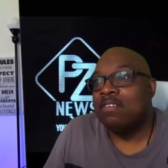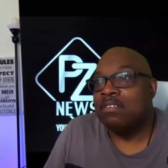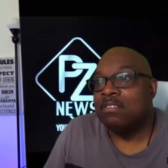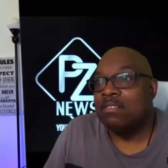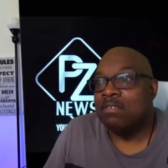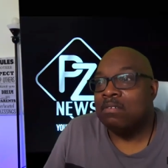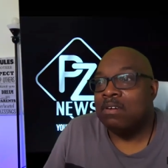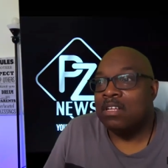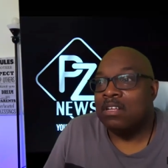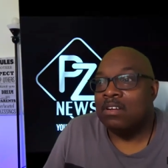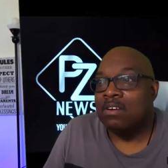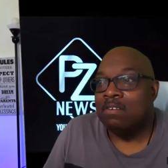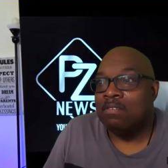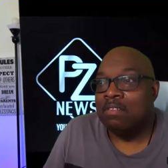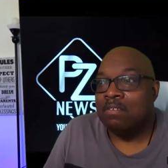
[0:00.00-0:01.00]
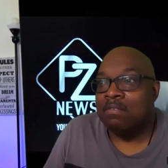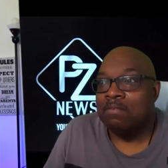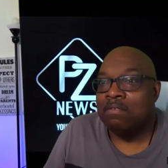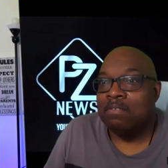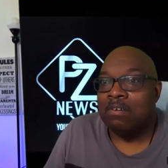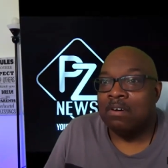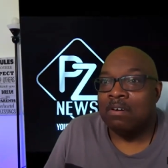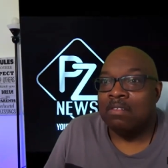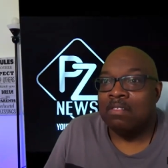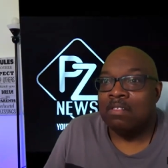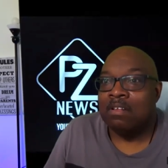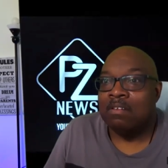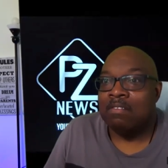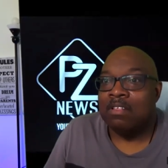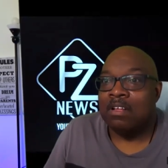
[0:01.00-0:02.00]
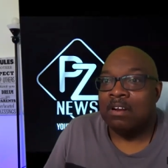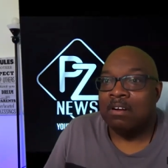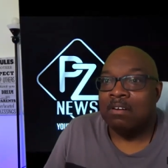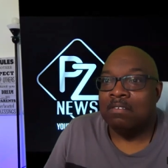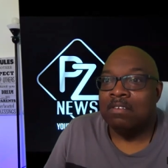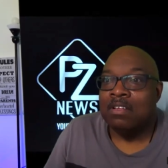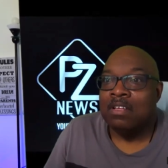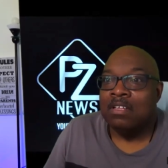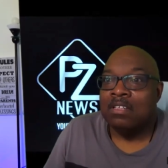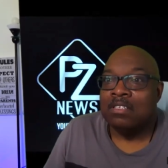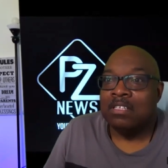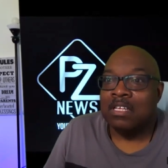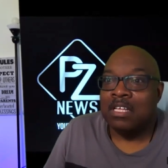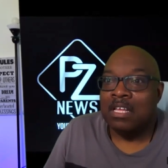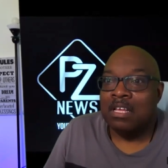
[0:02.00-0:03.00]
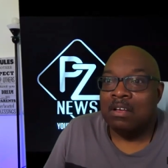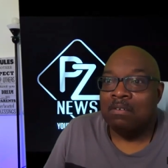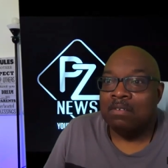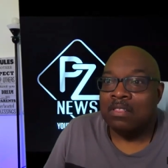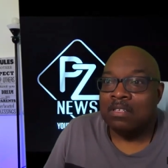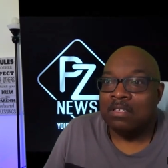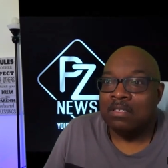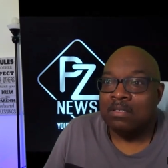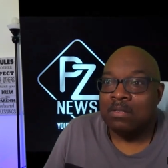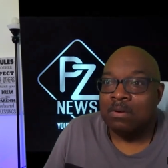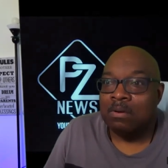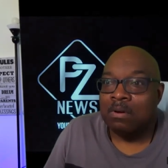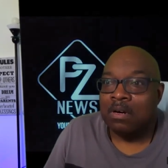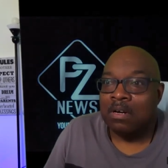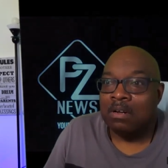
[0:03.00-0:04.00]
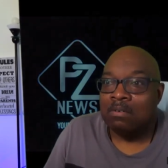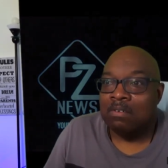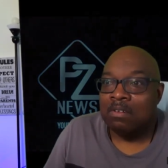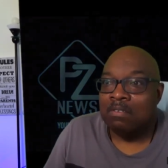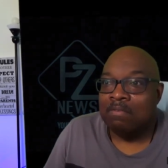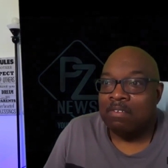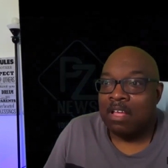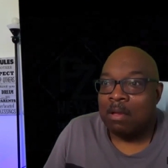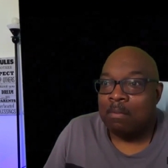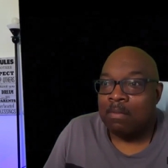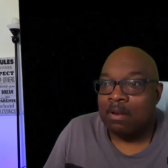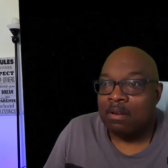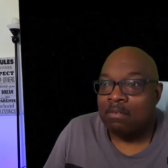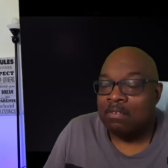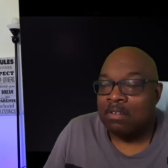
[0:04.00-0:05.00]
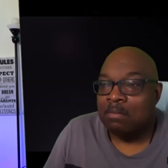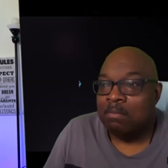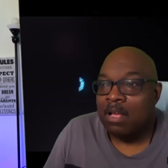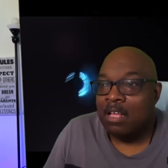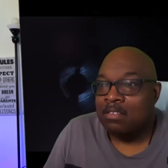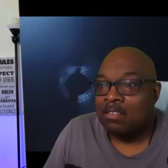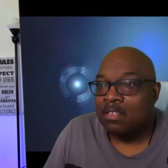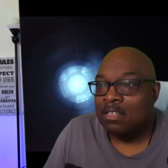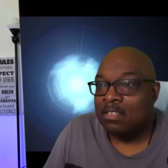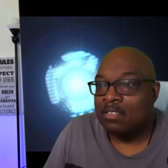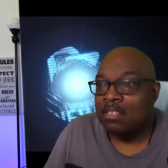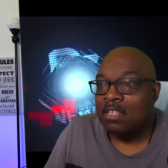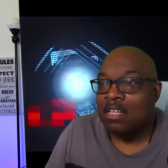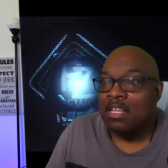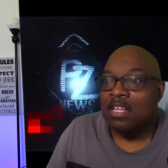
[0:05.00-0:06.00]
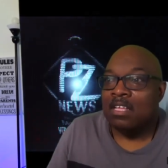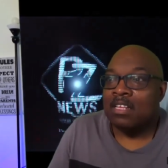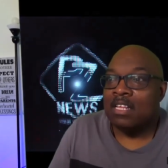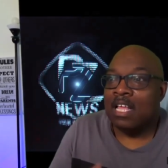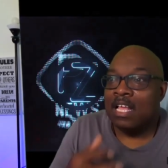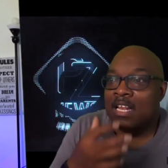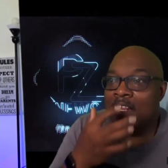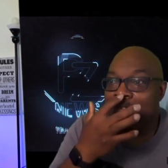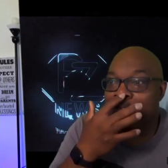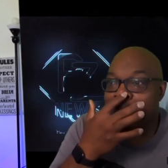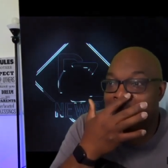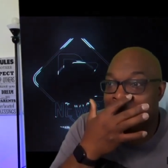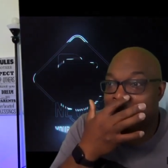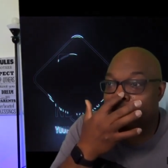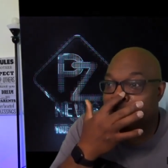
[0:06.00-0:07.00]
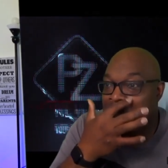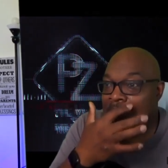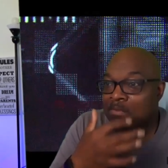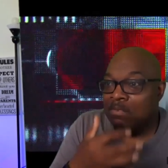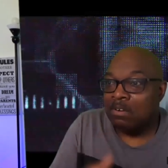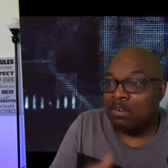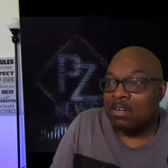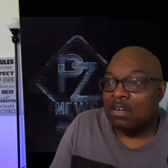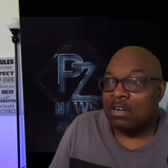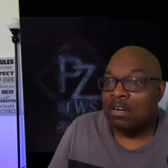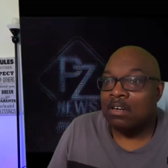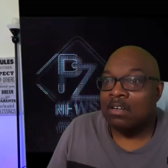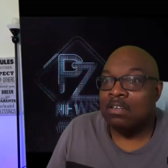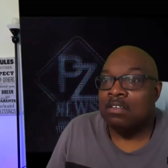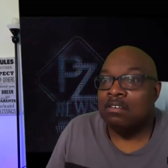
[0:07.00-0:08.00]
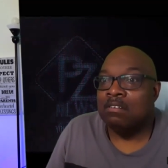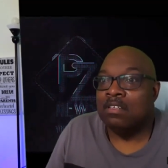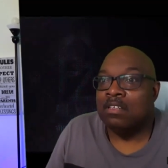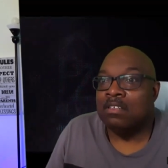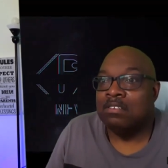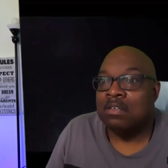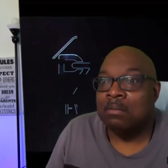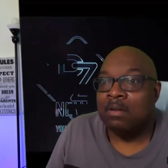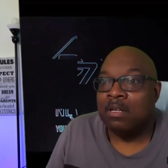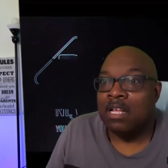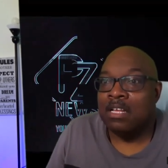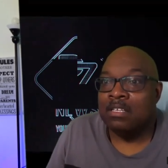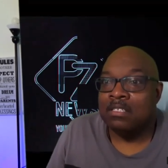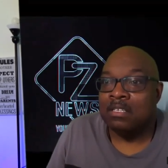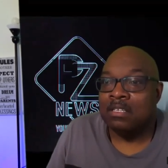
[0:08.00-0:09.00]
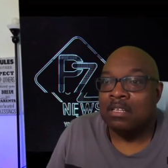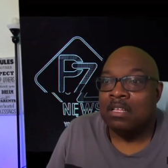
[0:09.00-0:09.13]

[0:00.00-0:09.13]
authority over the fourth of the earth to kill with a sword and with famine and with pestilence. Daily famines will occur during the tribulation.